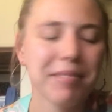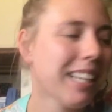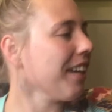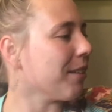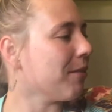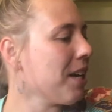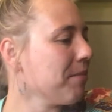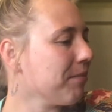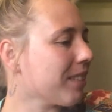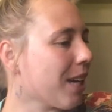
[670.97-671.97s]
All right, well,
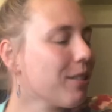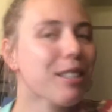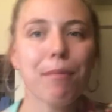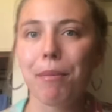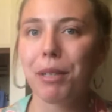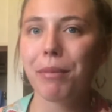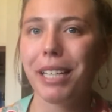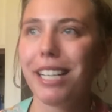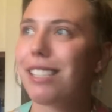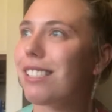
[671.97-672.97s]
that was The Memory
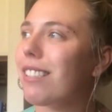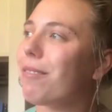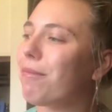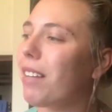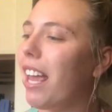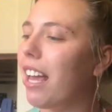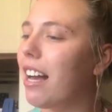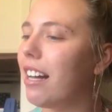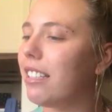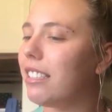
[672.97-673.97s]
Police,
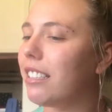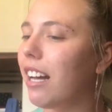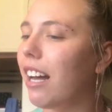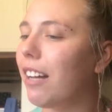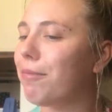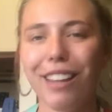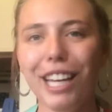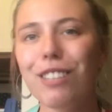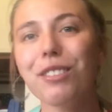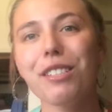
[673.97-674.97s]
and
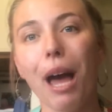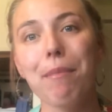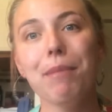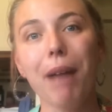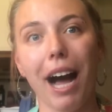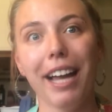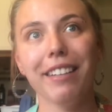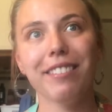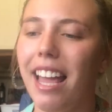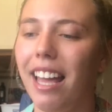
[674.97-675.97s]
thanks for stopping by.
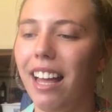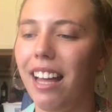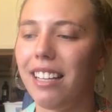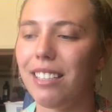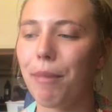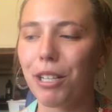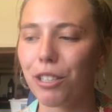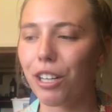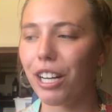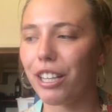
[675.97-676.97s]
And make
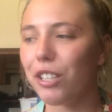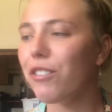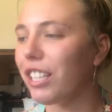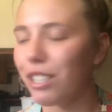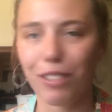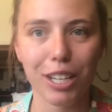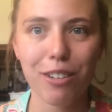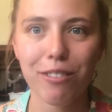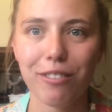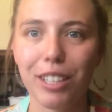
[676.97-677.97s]
sure if you like this
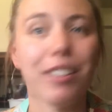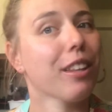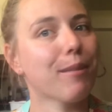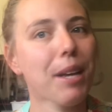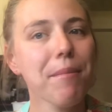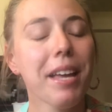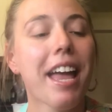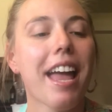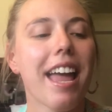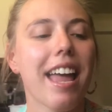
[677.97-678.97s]
video, give it a thumbs up
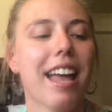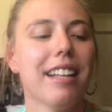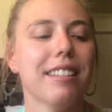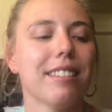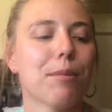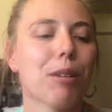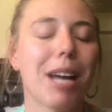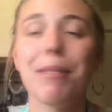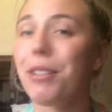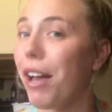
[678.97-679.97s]
and
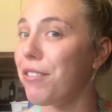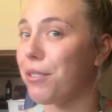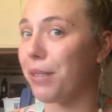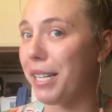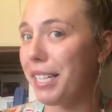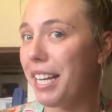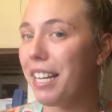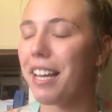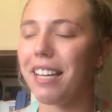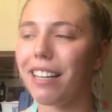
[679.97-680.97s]
subscribe if you haven't already,
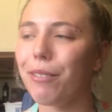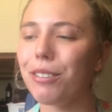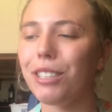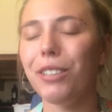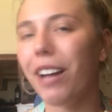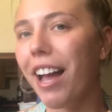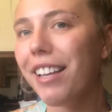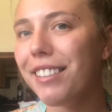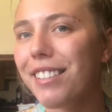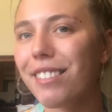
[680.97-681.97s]
and I will see you
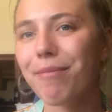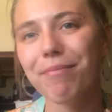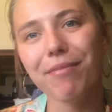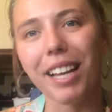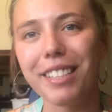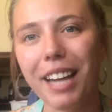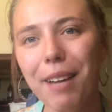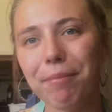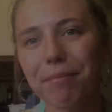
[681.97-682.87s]
guys next time.